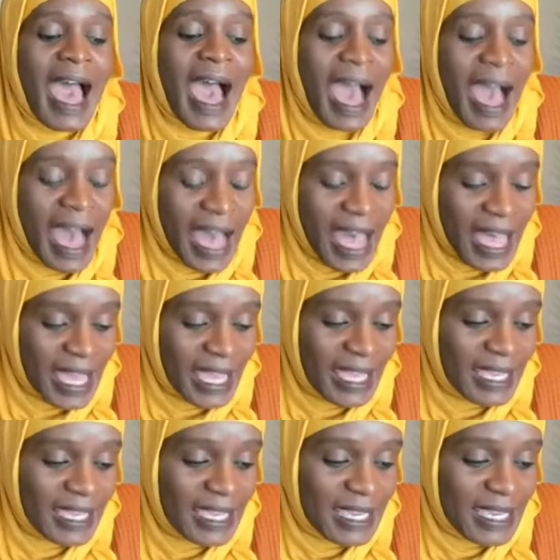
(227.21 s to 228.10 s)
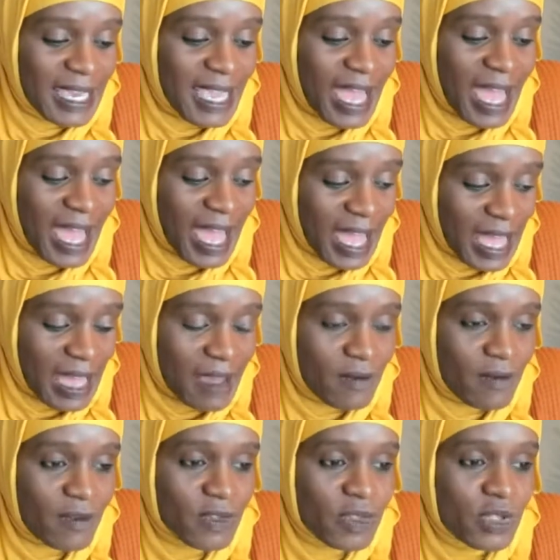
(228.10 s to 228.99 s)
I
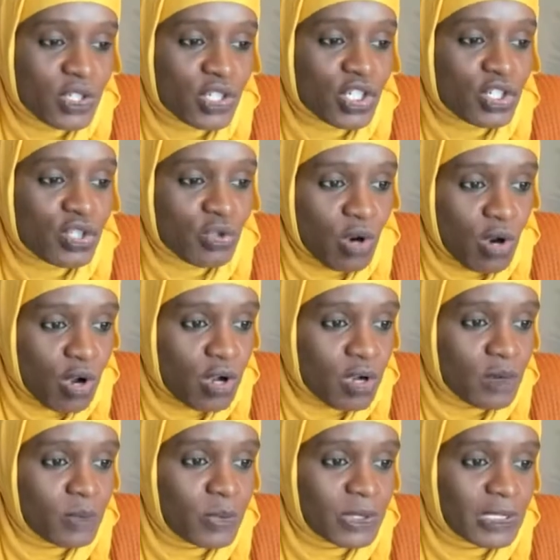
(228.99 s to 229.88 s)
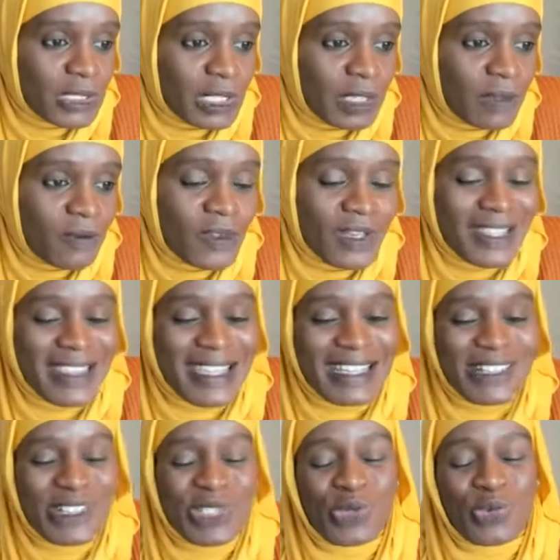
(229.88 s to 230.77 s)
have the strong belief that there's